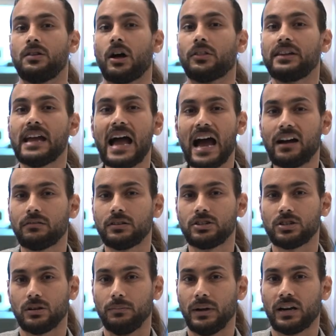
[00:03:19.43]
Now the
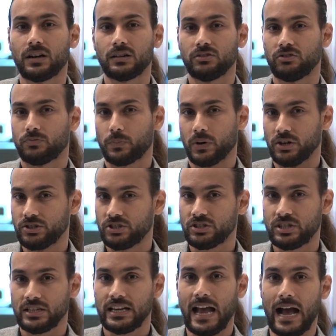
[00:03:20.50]
average American's
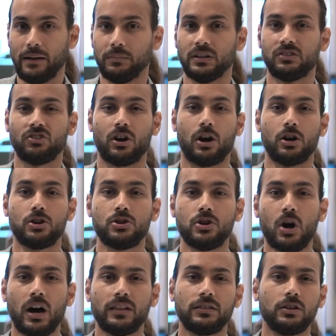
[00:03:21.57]
purchasing habits are
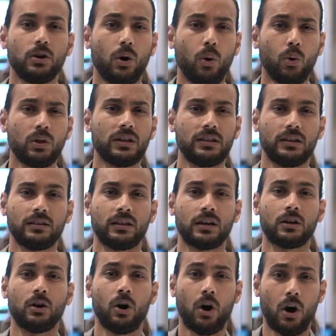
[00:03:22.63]
not the only thing
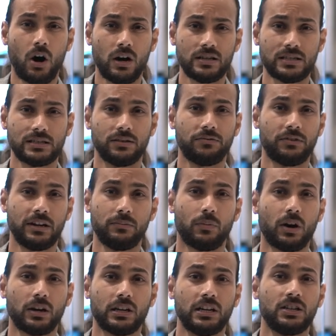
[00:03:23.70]
that caused the freight
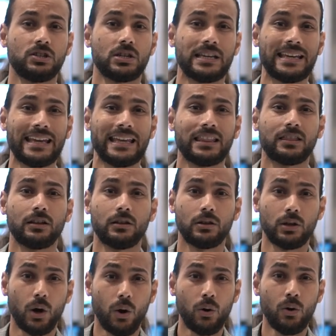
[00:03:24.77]
market to hit the
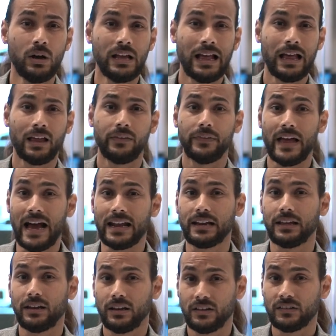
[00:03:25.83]
low that
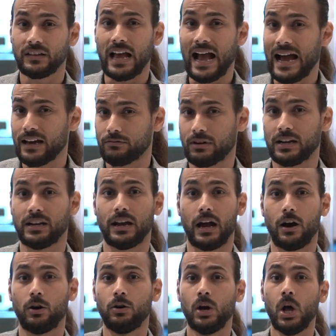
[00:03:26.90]
it is at right
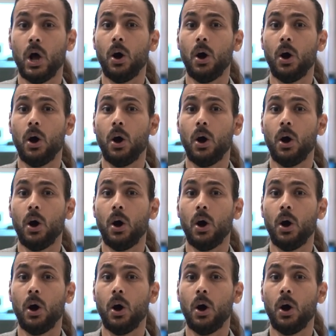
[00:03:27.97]
now.